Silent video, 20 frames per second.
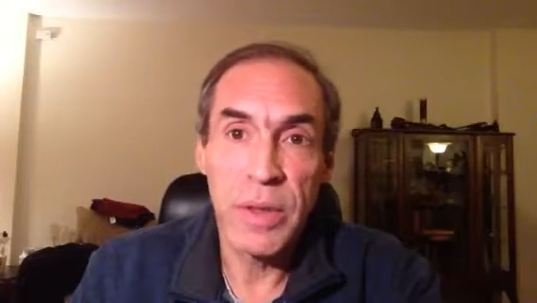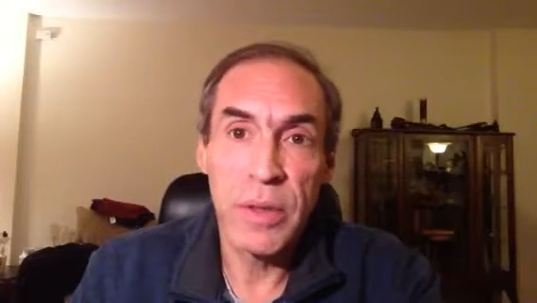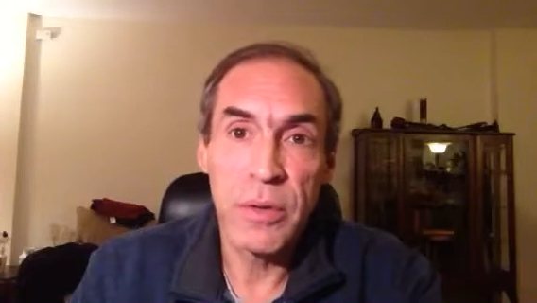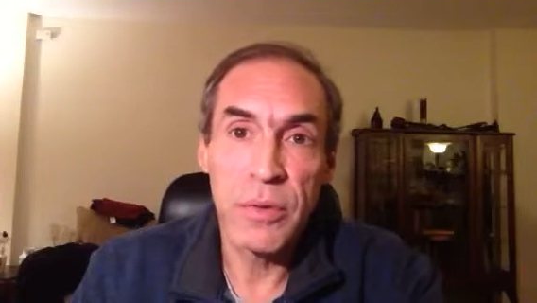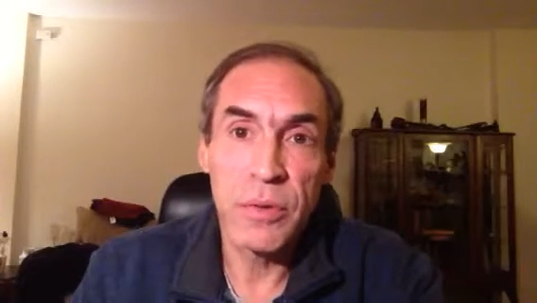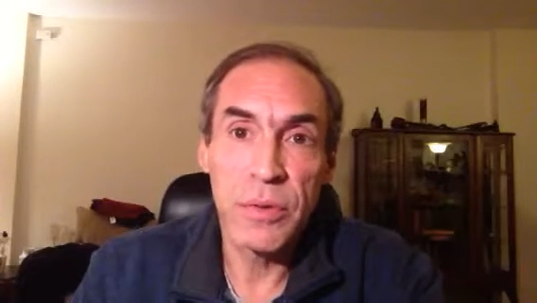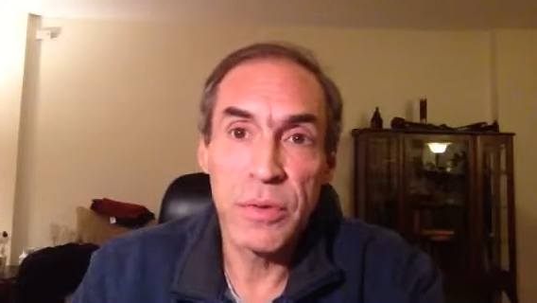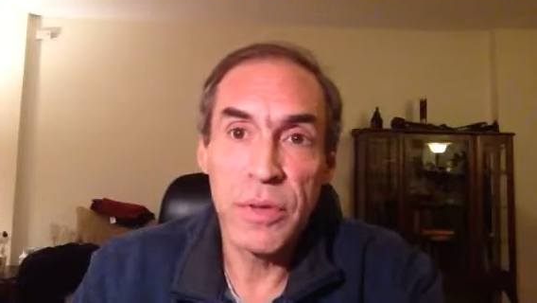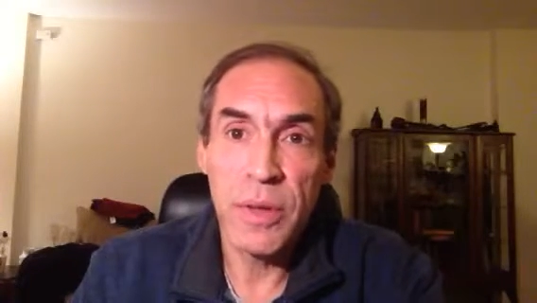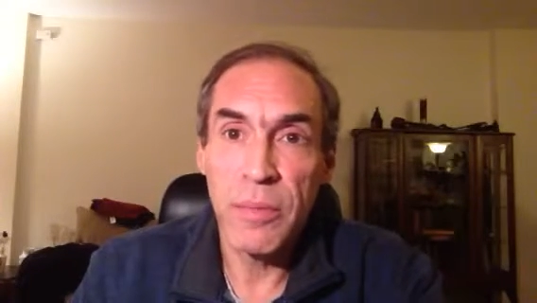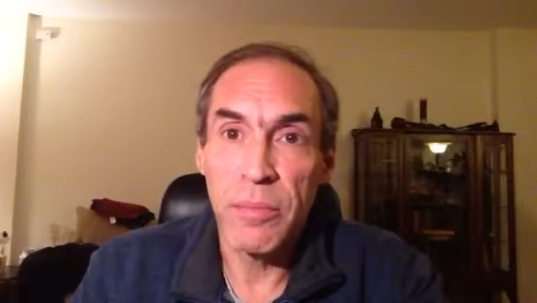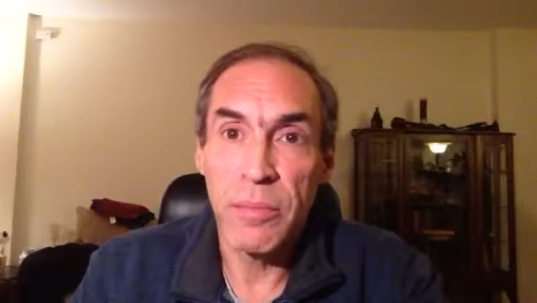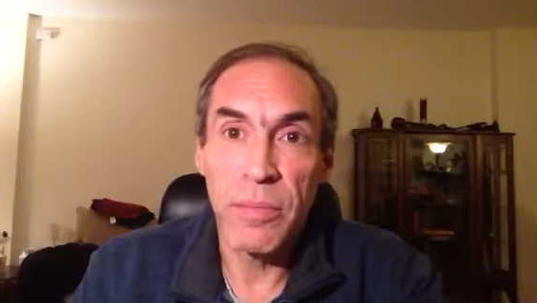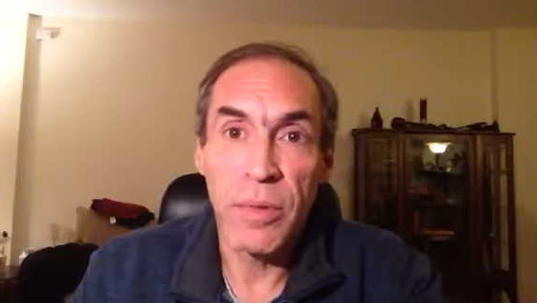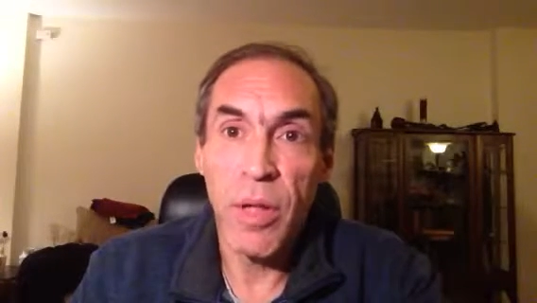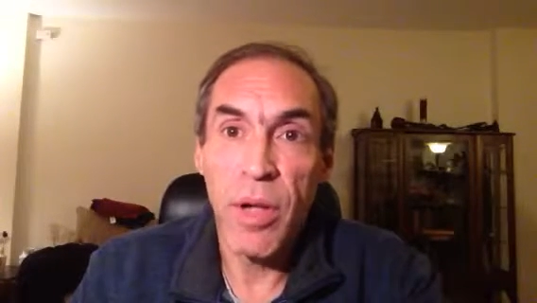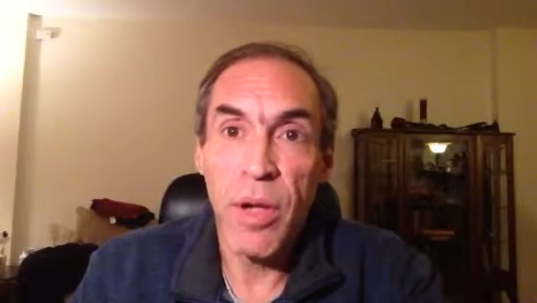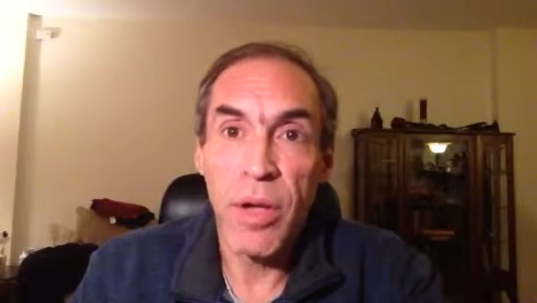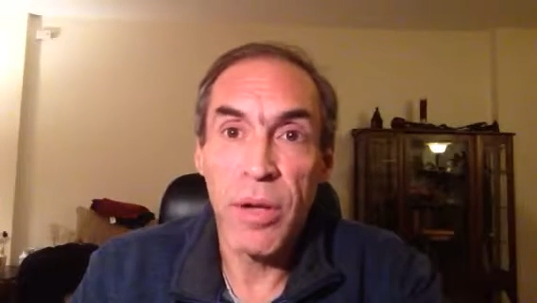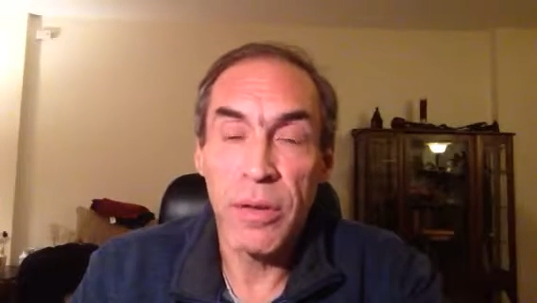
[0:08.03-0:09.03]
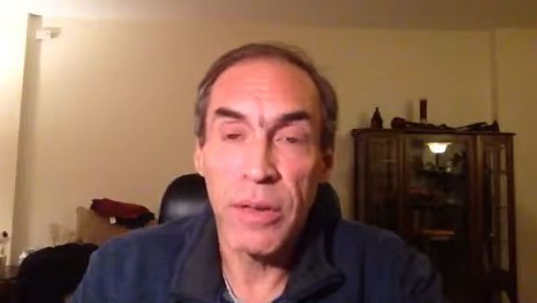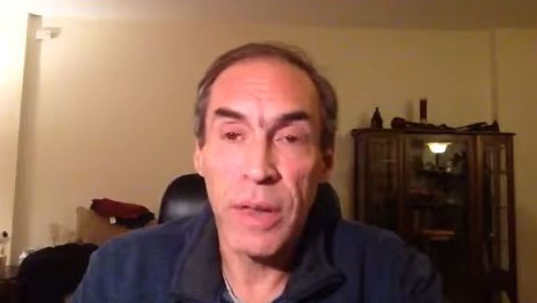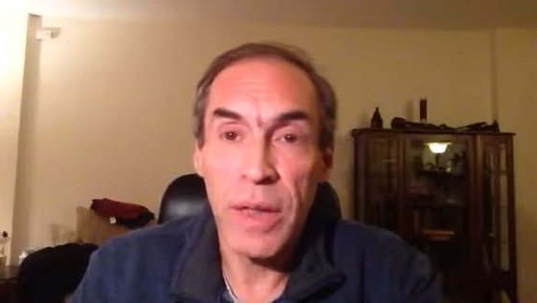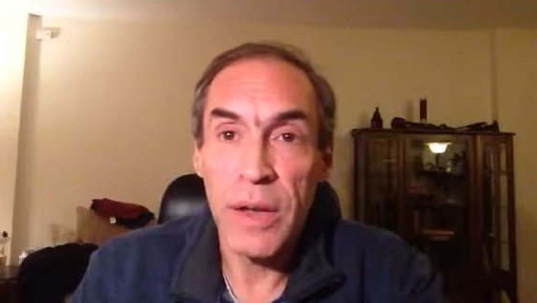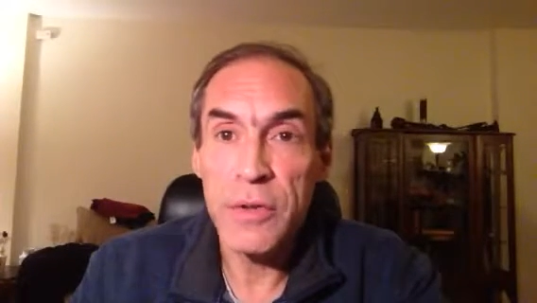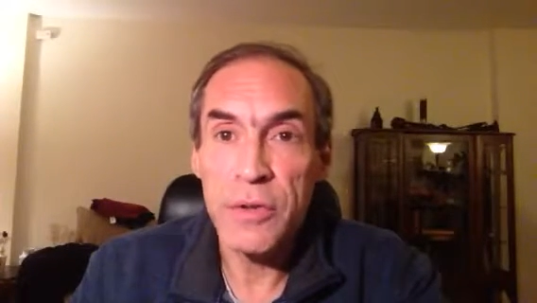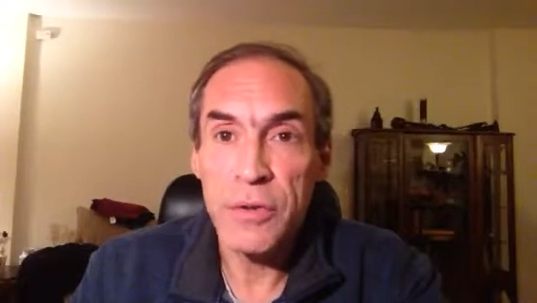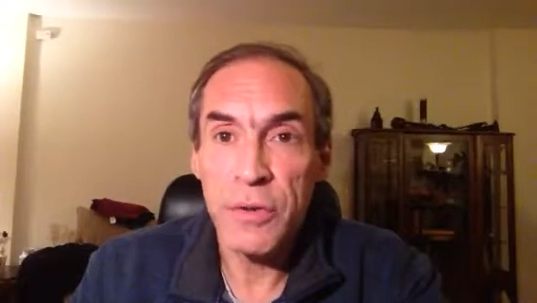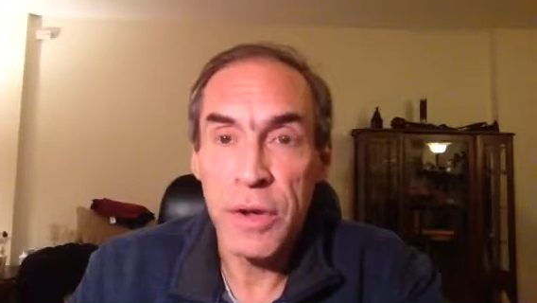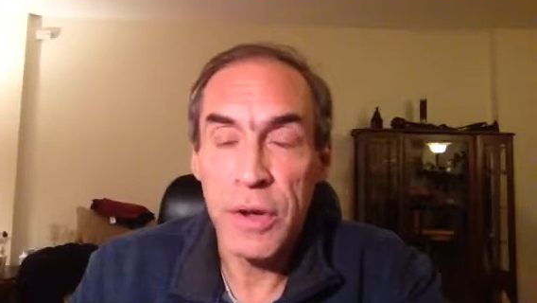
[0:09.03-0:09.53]
do some long
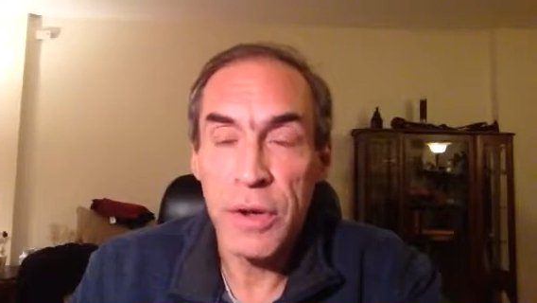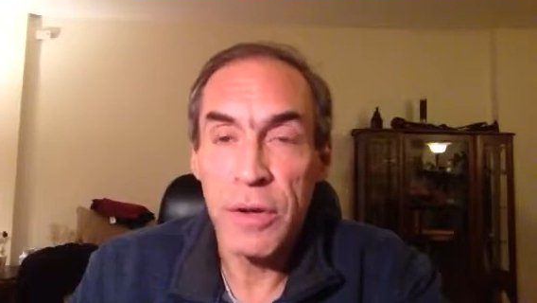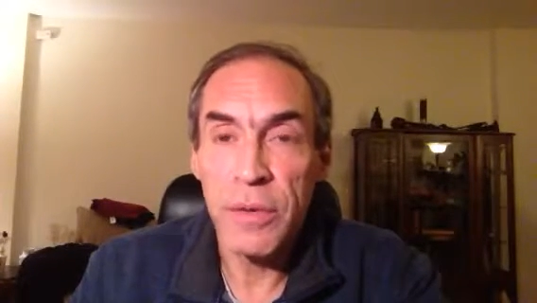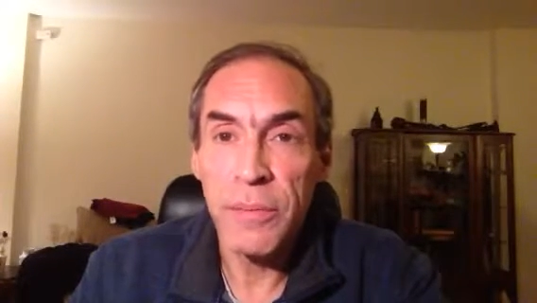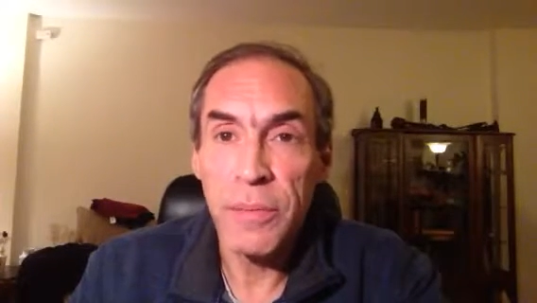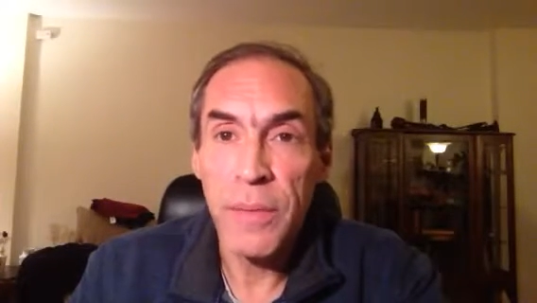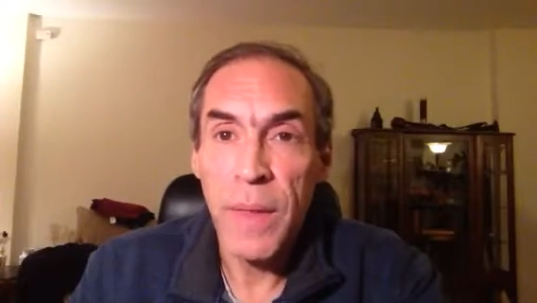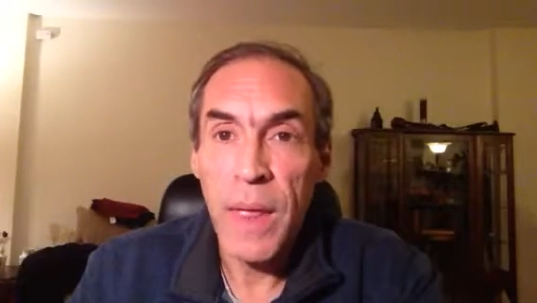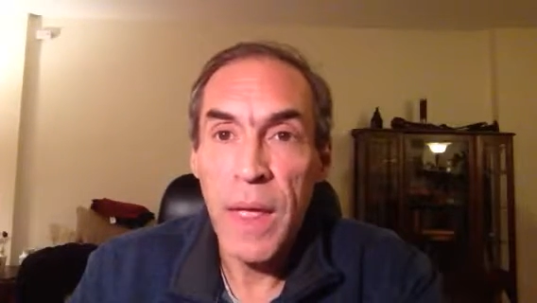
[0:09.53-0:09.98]
lecture here.